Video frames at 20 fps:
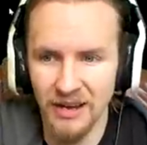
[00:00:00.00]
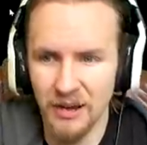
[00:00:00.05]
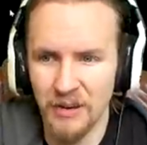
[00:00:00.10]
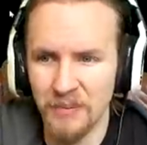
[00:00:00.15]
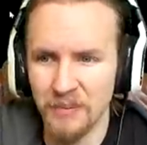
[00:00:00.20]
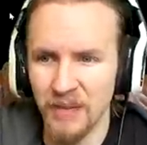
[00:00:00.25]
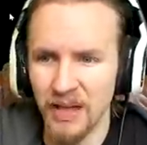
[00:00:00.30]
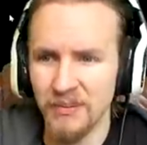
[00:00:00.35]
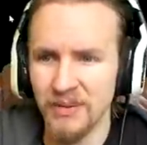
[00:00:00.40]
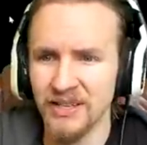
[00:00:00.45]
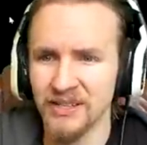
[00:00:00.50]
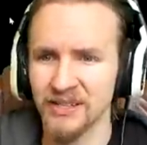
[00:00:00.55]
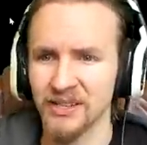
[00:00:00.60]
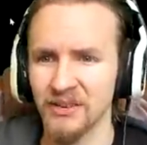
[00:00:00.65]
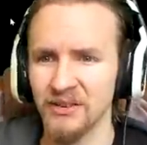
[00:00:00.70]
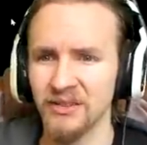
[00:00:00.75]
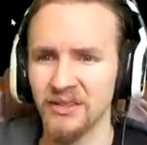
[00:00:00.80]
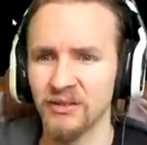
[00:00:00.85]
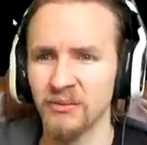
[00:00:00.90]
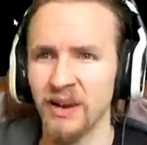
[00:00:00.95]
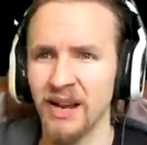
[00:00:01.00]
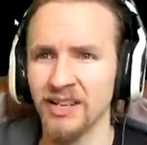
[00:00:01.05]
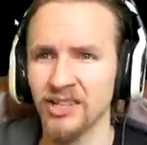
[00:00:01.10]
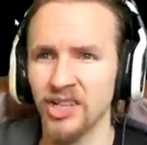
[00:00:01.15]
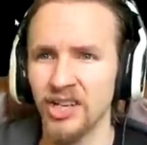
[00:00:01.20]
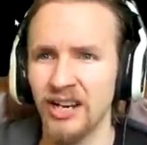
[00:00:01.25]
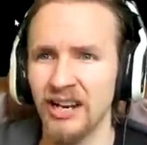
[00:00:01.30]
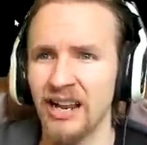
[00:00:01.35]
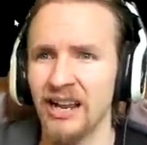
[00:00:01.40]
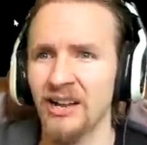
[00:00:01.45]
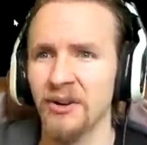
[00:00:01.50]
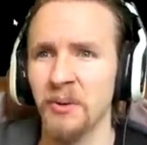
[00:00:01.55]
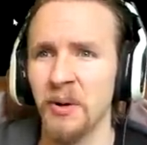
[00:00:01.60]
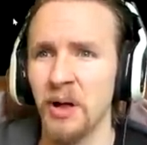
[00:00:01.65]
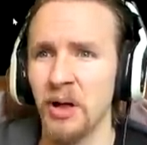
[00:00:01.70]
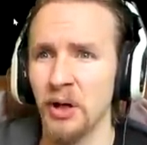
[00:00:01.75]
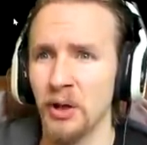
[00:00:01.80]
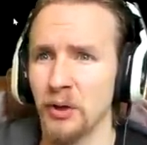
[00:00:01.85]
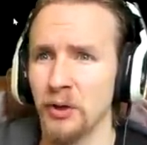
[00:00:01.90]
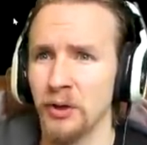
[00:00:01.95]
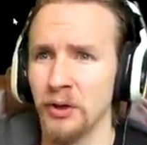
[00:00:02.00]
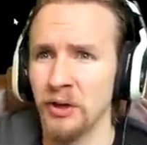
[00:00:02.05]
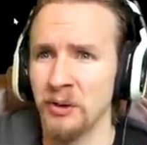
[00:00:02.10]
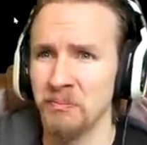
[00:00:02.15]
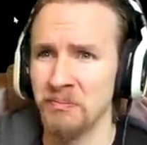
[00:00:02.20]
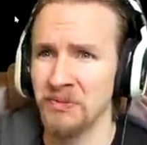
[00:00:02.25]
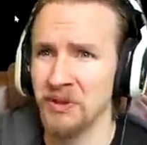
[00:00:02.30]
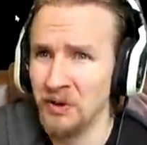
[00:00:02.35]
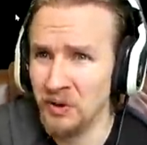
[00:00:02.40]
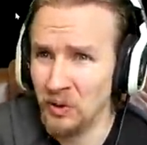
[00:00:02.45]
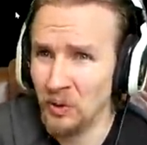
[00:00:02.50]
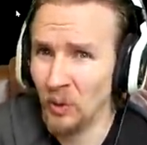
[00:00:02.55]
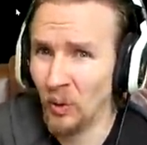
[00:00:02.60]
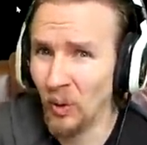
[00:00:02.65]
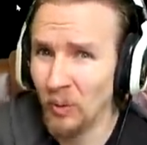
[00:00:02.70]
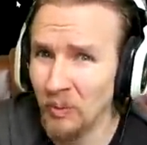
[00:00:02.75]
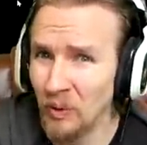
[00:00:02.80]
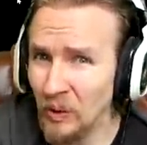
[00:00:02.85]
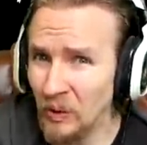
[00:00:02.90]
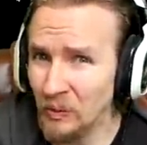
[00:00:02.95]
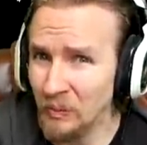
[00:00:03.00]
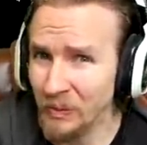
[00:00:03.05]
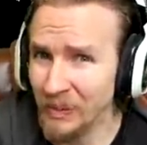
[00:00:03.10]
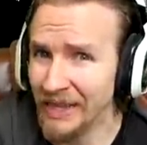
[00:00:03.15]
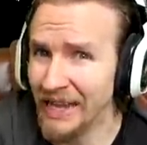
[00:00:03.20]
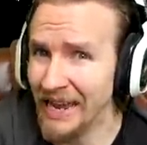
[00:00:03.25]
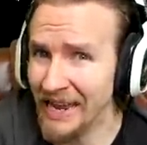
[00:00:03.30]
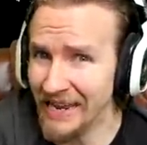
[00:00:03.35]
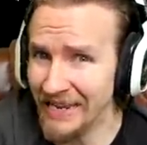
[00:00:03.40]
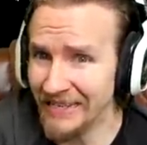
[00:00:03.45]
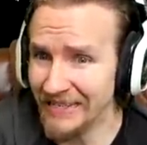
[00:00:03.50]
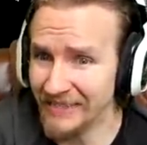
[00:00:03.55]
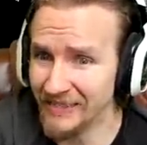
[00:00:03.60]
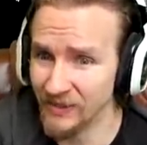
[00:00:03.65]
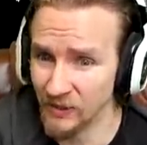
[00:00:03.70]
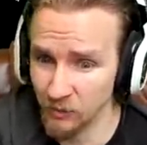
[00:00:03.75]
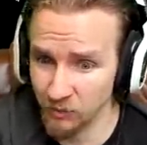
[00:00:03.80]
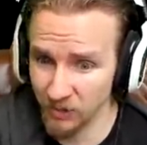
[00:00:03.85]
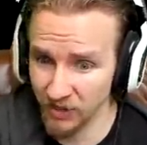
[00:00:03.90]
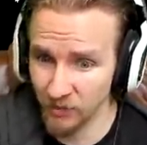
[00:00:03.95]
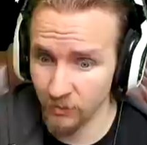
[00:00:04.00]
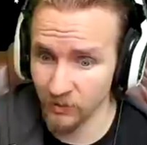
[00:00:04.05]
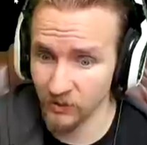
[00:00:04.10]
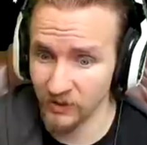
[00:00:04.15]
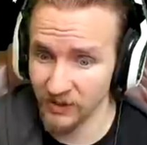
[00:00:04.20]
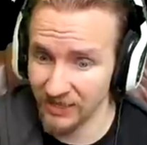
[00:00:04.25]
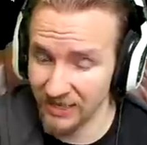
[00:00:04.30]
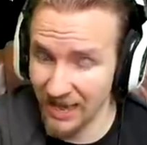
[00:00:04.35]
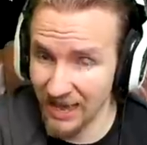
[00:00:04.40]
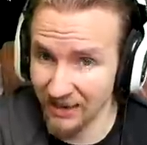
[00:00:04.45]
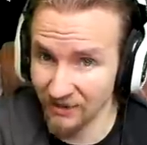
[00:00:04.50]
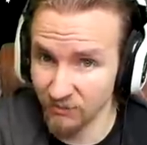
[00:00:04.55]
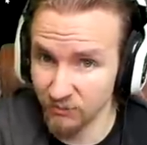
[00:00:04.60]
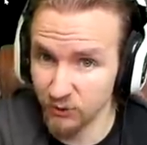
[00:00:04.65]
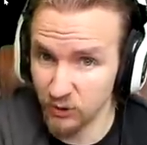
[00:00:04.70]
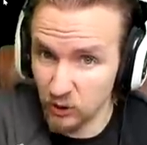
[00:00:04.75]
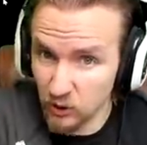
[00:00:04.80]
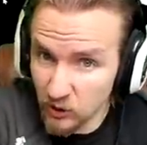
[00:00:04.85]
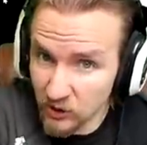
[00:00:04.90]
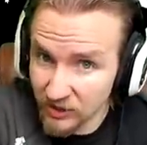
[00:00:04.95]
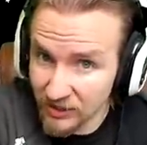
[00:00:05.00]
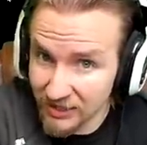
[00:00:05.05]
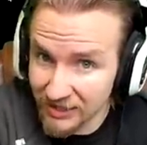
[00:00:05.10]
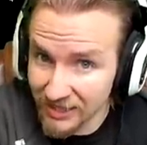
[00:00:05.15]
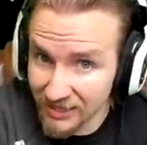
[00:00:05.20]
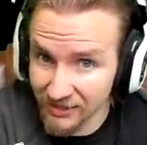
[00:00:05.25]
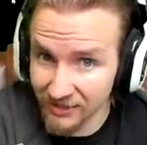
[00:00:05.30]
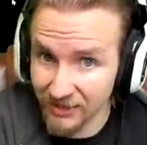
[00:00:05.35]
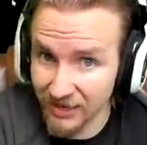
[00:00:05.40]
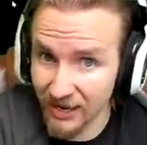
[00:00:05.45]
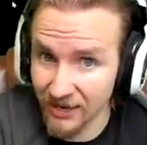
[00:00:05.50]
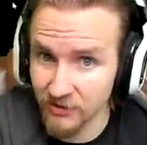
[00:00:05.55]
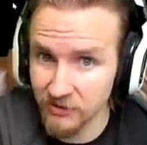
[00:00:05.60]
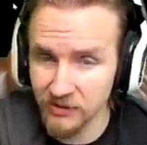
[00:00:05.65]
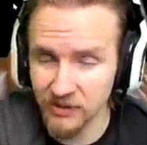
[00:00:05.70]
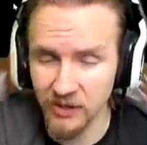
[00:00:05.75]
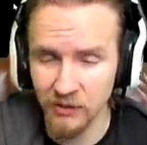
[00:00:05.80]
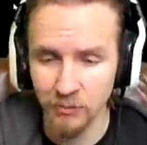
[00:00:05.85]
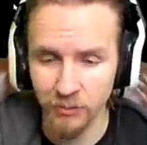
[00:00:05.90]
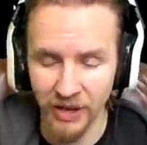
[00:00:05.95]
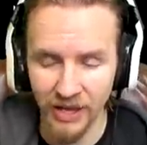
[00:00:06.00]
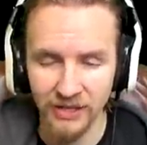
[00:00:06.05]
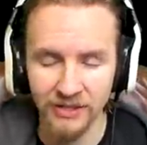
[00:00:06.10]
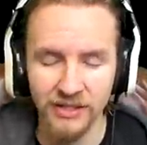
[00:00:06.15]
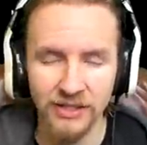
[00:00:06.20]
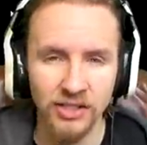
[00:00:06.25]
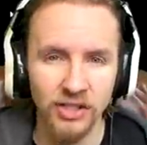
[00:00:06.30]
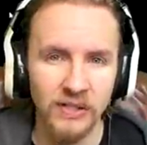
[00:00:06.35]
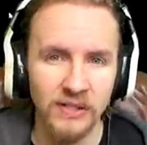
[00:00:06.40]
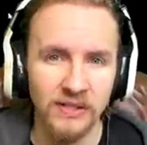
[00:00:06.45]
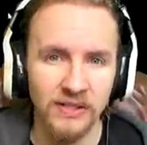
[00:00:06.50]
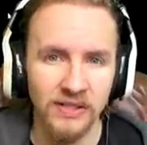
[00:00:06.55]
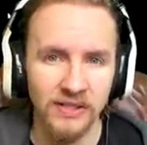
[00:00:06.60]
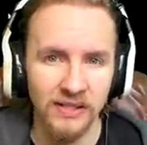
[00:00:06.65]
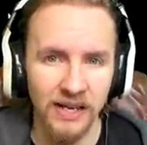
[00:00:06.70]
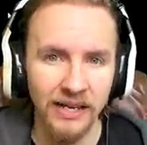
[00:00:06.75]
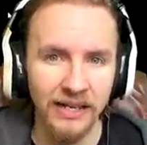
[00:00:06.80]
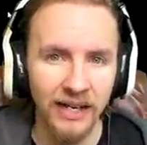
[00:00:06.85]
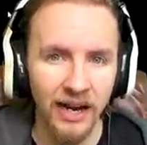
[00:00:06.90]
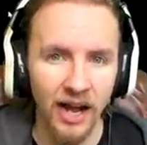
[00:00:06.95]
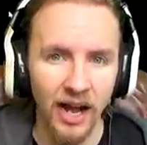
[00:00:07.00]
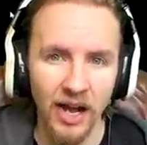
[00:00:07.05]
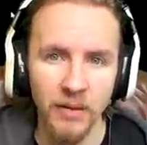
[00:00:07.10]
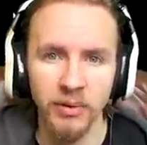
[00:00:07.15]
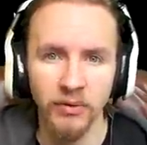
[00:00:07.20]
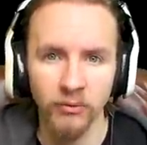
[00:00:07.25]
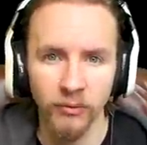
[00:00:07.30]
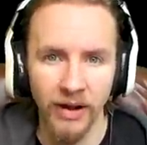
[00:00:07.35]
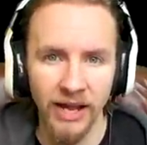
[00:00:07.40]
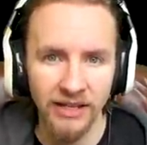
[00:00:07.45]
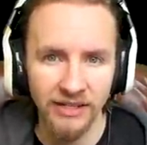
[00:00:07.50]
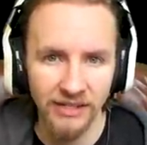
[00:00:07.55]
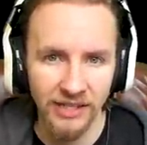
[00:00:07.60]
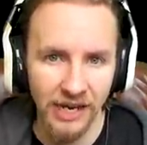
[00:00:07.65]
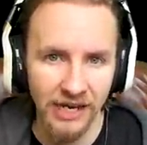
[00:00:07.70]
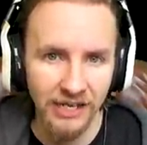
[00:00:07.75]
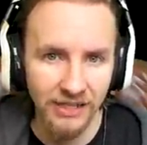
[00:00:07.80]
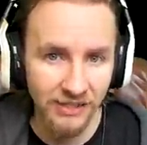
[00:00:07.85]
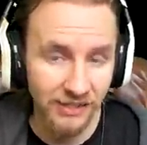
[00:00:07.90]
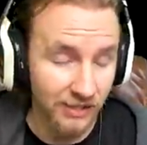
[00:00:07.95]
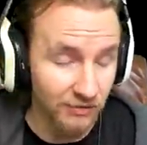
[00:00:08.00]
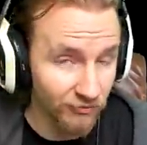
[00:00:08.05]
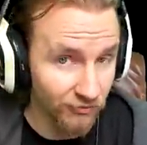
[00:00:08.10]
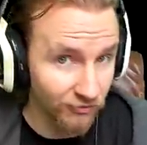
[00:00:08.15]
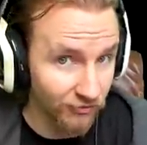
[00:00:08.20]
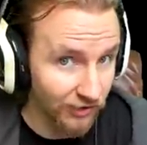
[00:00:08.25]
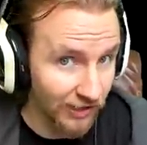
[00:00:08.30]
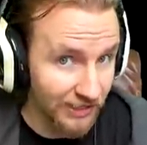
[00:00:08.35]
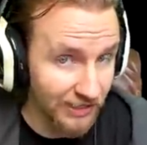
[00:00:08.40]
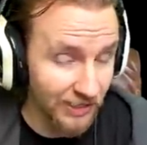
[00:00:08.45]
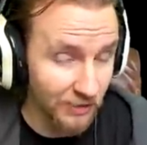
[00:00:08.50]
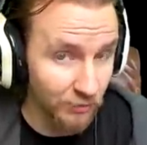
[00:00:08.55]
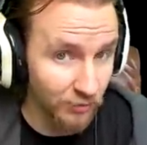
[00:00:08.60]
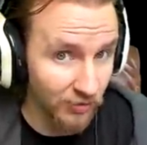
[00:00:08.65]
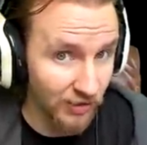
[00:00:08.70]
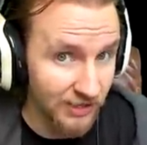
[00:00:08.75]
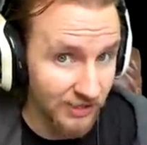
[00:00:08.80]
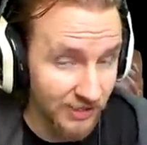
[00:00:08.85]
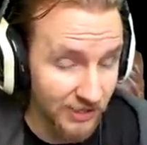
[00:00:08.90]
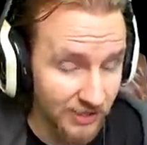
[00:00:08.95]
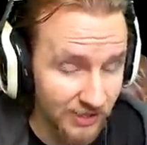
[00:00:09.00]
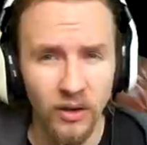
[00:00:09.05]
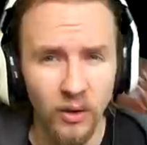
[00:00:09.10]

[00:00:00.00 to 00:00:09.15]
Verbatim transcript: maybe it's going to actually allow The, the normal players to be able to get good discounts compared to just selling hyper rare tanks at inflated prices?